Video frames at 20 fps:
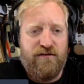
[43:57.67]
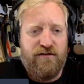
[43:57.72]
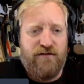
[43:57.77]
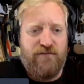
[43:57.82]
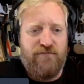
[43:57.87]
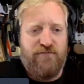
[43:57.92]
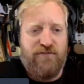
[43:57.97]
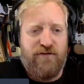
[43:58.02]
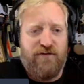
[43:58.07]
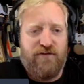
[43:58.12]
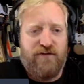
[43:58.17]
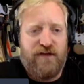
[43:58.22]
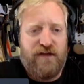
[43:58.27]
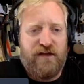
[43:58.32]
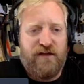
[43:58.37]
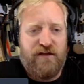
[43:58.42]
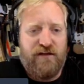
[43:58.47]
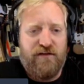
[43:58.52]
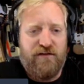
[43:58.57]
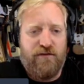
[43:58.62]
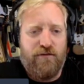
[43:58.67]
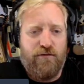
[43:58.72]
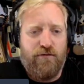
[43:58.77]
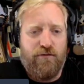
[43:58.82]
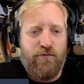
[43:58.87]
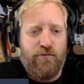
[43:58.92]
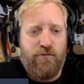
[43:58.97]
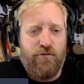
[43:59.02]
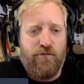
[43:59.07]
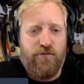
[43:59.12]
A very
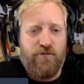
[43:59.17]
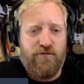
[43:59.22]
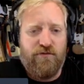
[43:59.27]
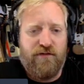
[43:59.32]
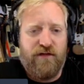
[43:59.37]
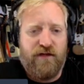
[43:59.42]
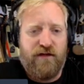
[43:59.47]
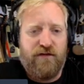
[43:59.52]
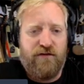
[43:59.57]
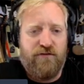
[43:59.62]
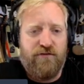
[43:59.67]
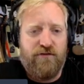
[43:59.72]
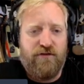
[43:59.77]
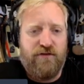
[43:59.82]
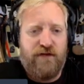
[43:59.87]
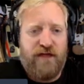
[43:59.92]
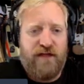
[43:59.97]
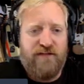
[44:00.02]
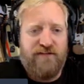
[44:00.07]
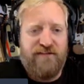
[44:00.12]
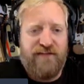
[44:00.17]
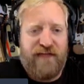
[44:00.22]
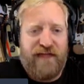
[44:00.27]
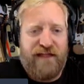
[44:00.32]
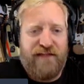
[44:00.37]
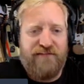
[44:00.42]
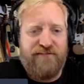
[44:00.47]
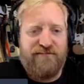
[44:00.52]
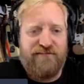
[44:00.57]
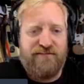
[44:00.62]
like
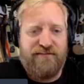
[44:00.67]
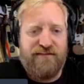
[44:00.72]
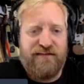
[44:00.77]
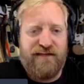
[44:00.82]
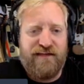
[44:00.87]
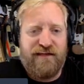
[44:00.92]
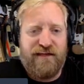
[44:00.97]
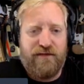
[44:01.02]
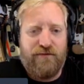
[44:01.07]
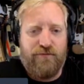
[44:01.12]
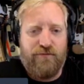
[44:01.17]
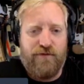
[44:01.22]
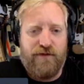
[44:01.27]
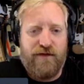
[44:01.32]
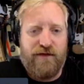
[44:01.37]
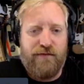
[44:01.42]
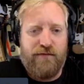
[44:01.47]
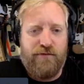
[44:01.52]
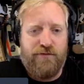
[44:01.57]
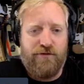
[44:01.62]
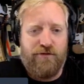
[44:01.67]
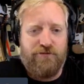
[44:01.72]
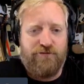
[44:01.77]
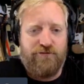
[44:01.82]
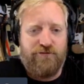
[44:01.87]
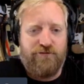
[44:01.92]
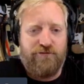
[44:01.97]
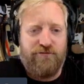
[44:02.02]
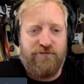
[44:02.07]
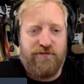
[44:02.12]
intense gigging rig with all
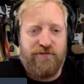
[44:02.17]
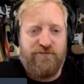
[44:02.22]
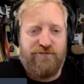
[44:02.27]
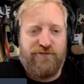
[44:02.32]
sorts of like